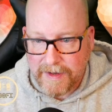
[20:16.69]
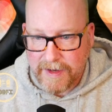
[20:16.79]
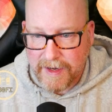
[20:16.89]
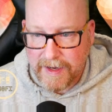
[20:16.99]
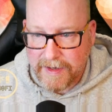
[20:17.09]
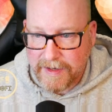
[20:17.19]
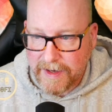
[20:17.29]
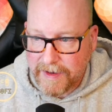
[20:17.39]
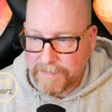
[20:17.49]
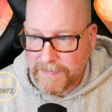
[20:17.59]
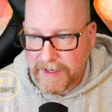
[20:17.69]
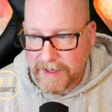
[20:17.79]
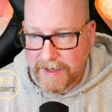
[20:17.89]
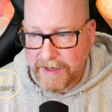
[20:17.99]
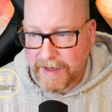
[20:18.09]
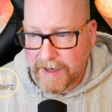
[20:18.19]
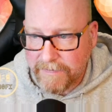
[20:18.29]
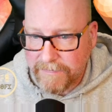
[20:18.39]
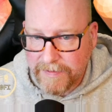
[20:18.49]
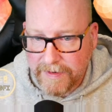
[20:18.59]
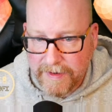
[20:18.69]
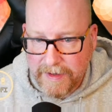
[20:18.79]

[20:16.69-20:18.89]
and I've